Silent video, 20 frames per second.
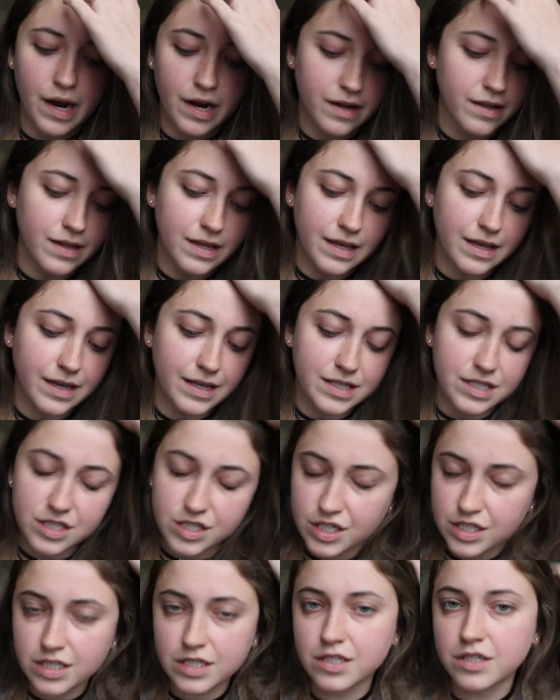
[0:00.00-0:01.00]
Partly it's
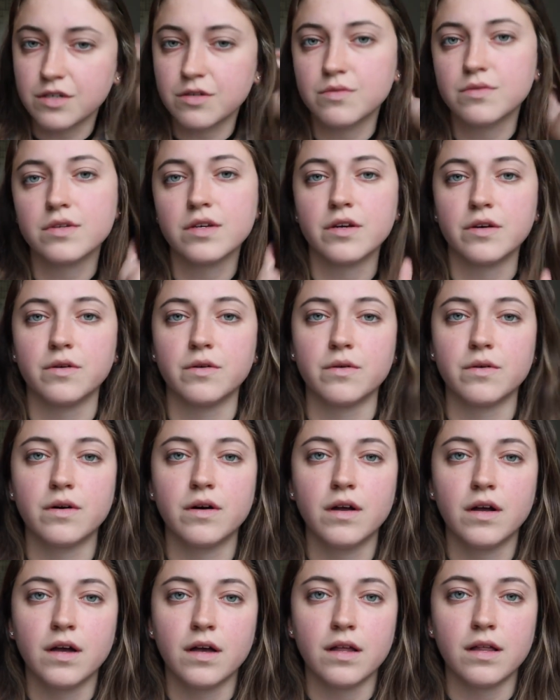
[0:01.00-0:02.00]
just due
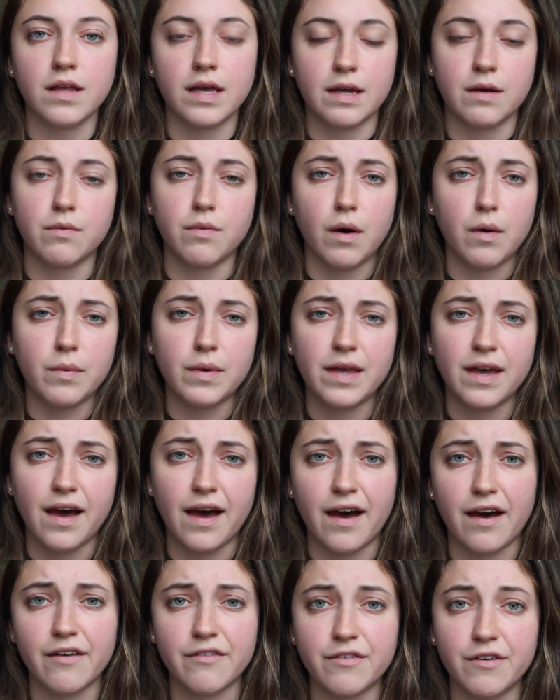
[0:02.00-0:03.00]
to like what we
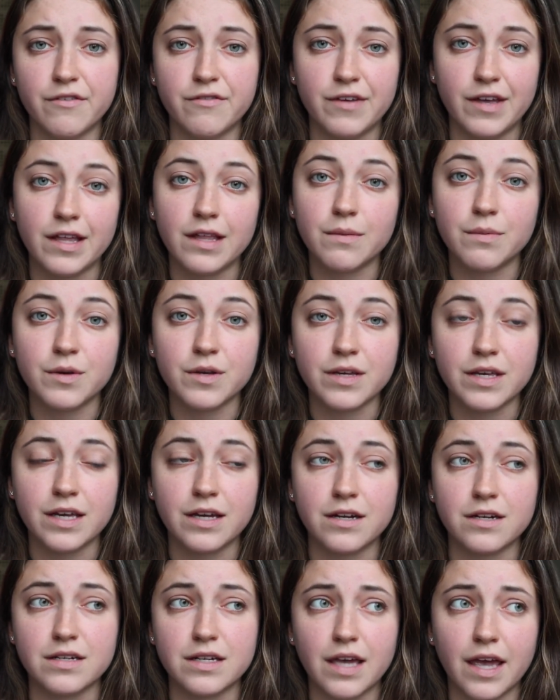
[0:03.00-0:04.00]
have available
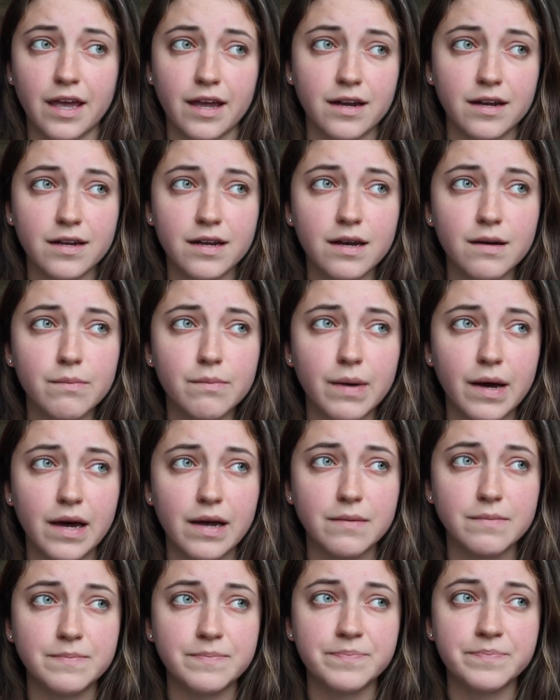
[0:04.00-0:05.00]
here in Canada,
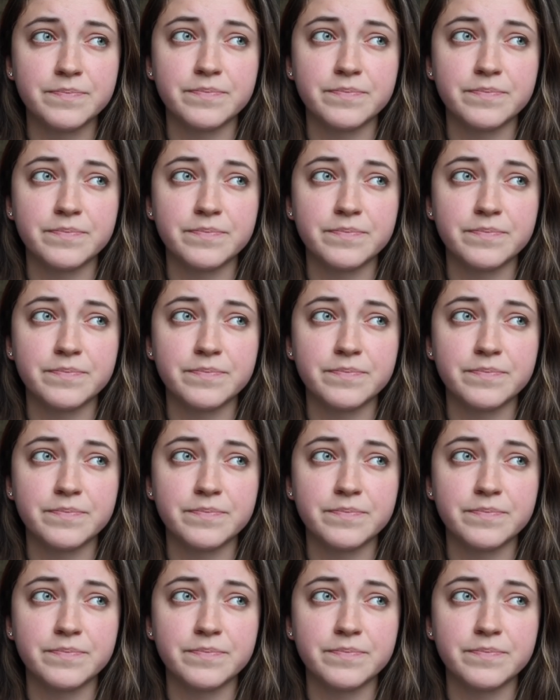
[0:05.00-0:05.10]
but